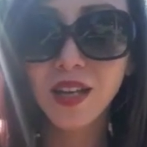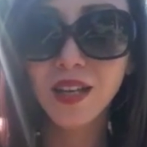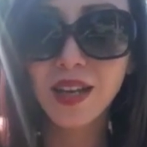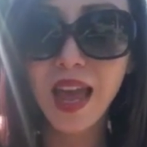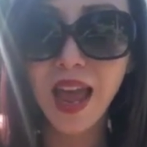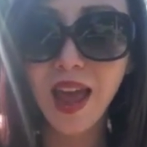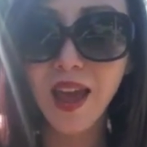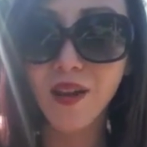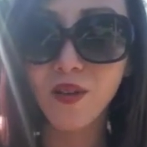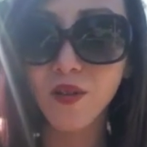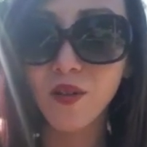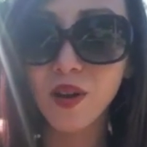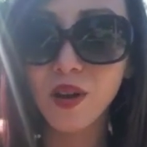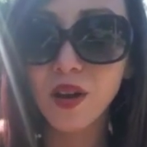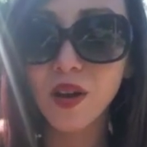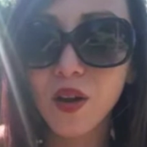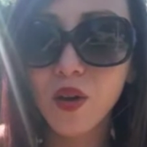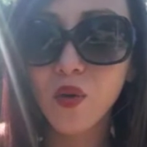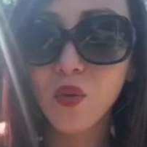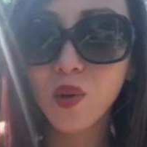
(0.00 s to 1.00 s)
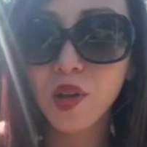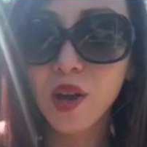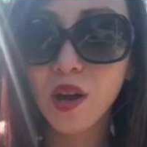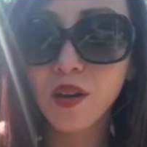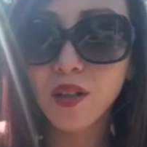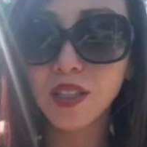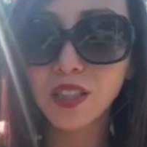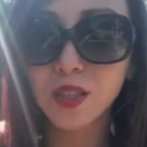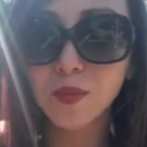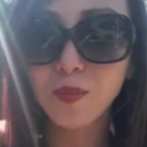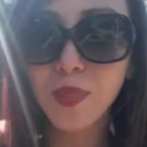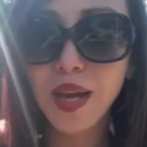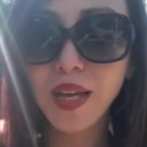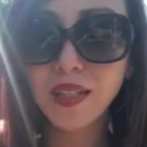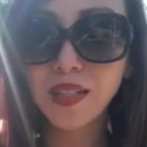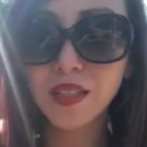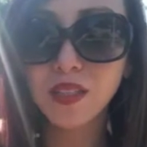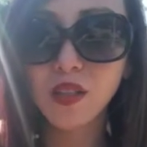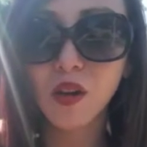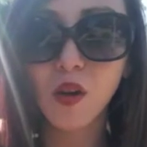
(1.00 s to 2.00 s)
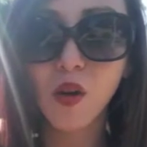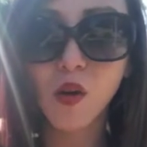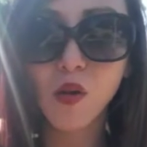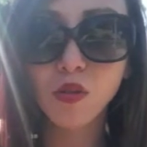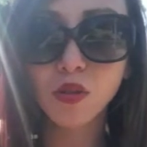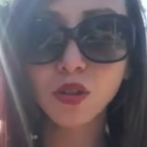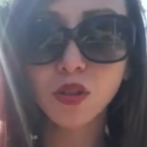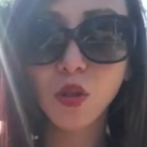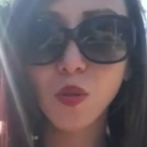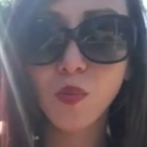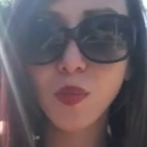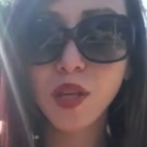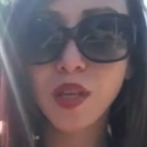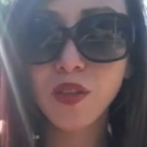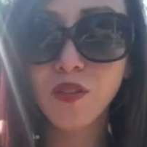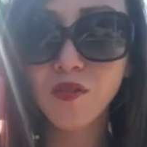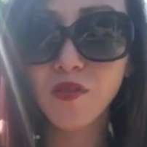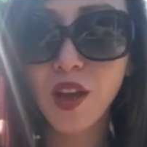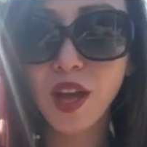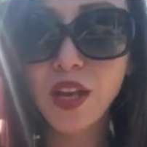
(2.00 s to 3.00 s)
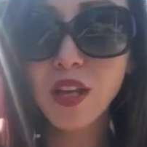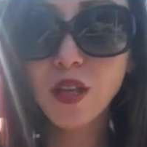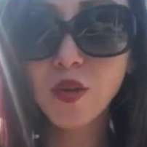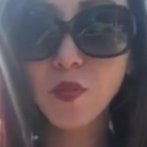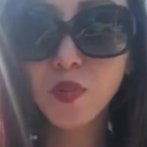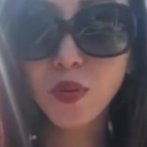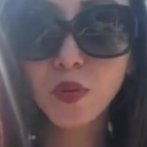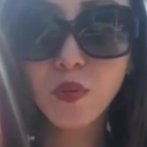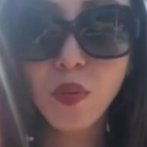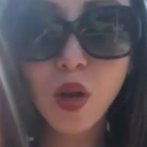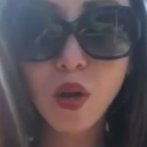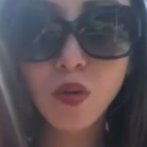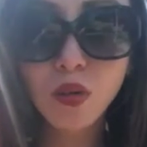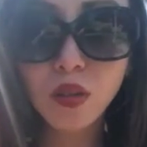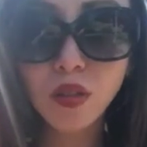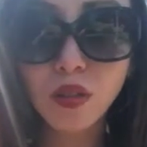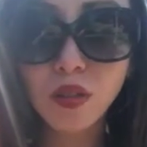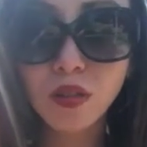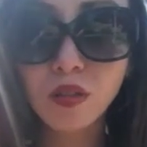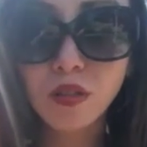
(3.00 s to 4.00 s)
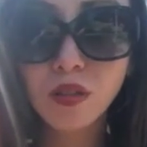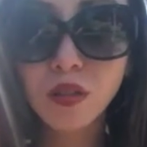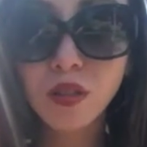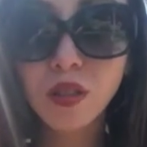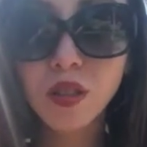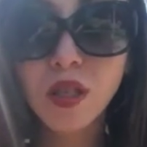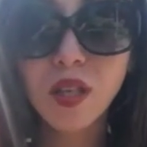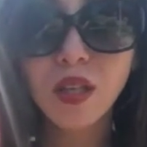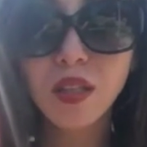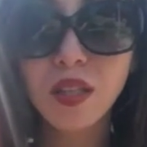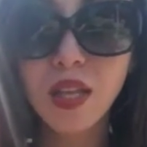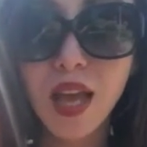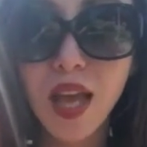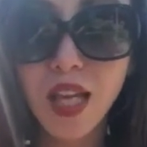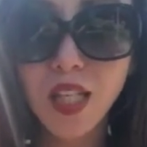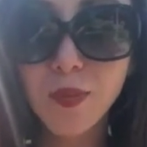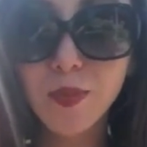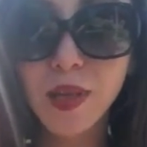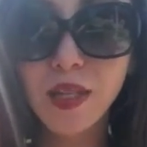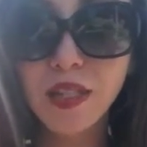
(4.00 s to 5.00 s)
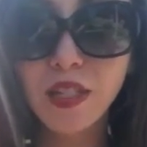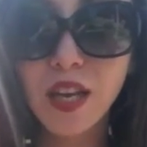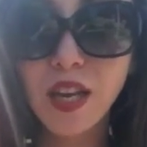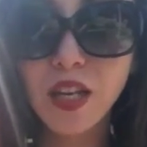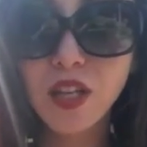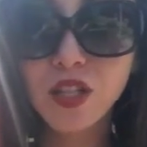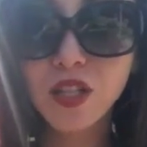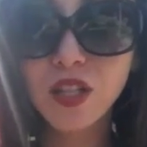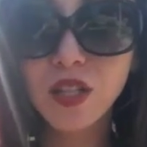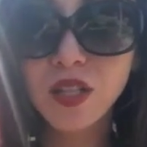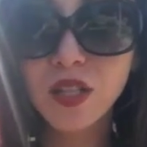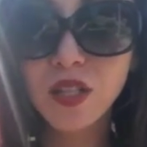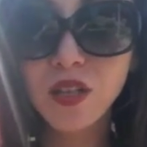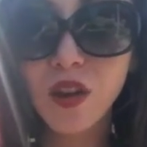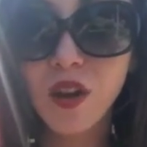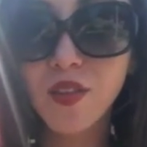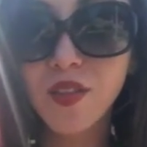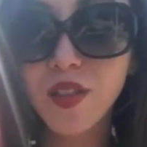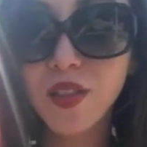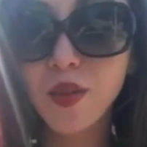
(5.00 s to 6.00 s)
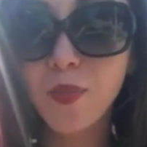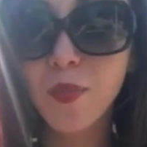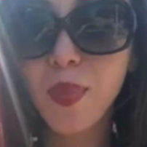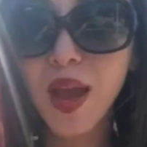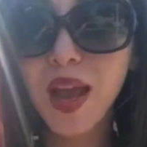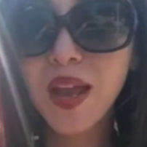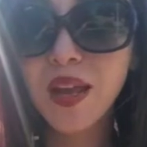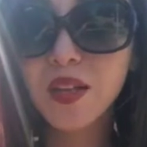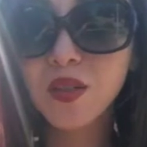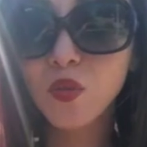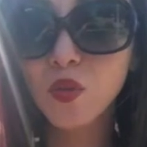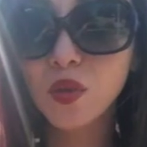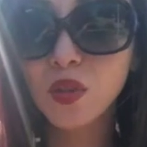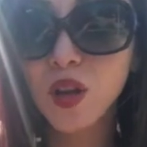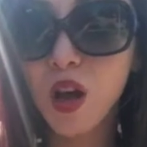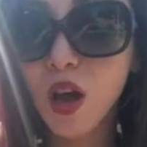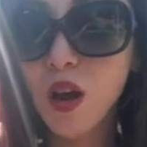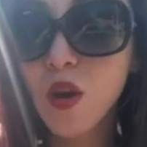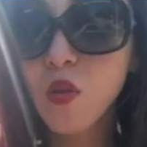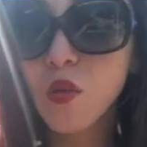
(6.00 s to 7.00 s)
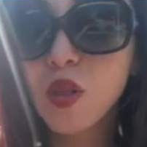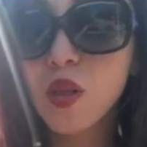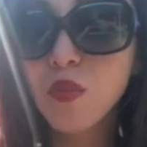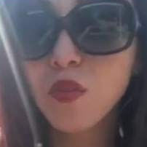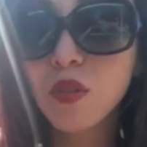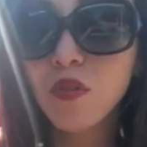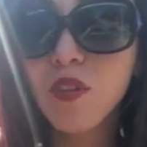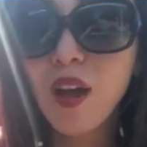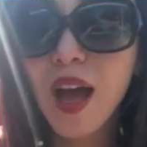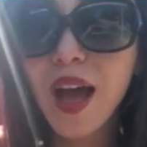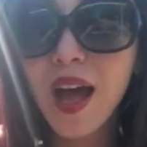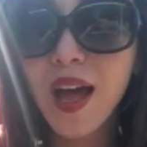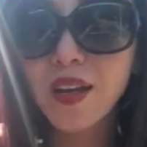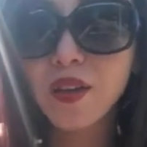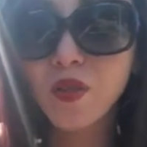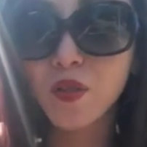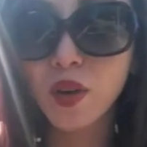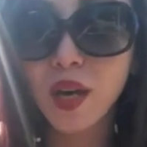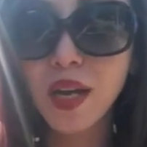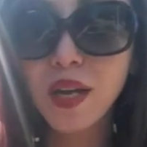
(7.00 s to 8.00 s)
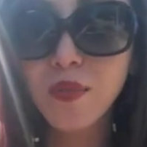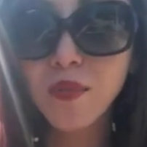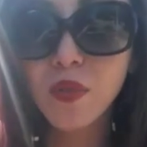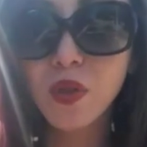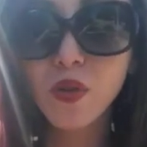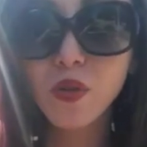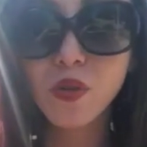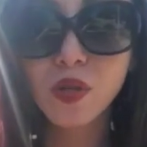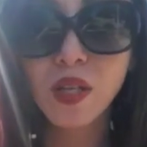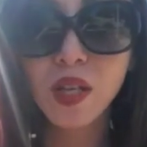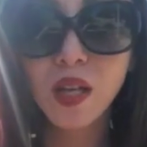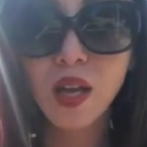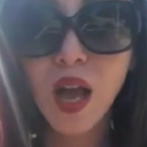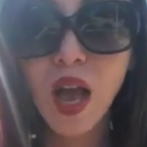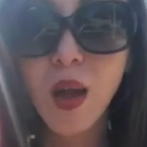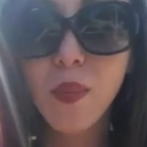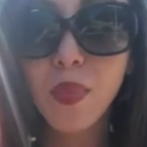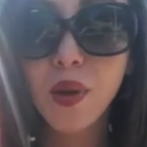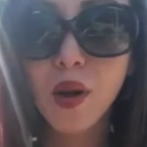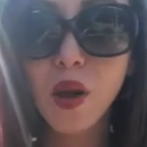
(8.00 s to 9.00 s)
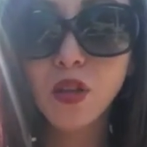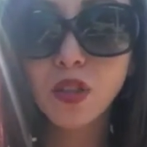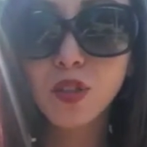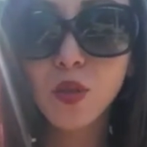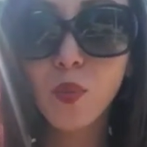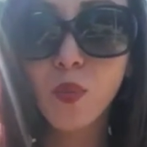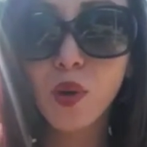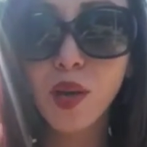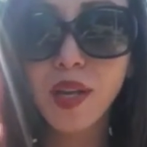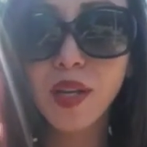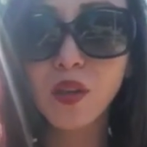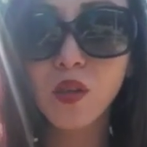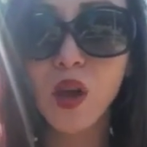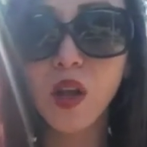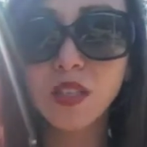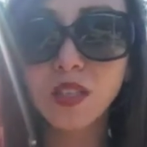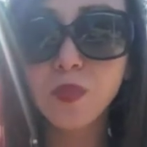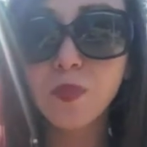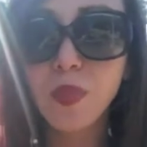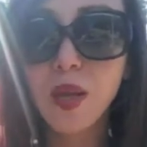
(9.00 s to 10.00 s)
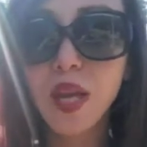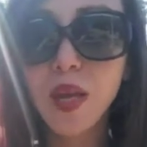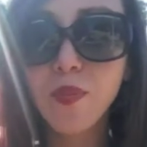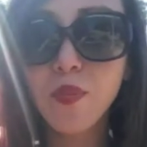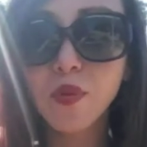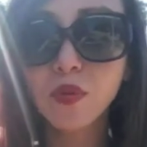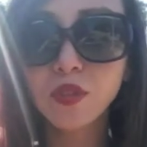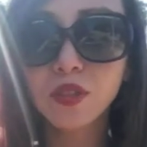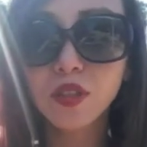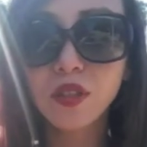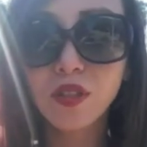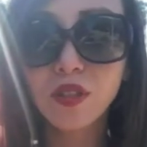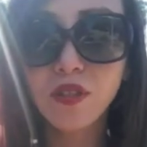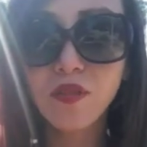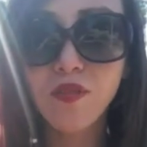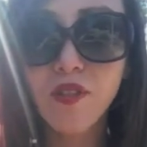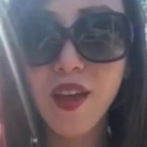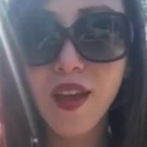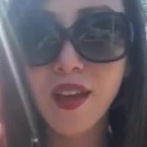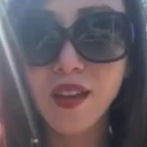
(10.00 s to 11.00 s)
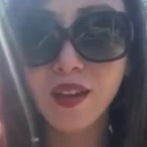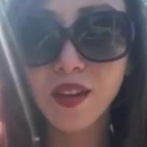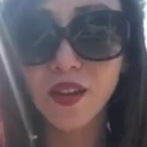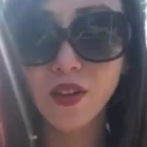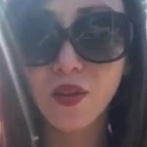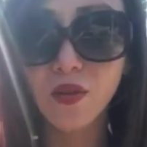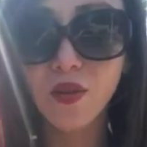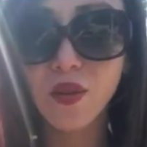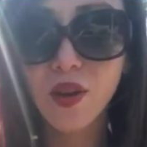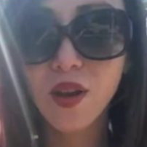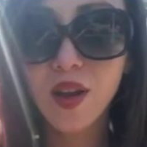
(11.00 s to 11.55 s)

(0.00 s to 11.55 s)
Now, we are expected to also be the venue promoter. The expectations are that the band will not only provide great music, but also bring lots of people to the venue.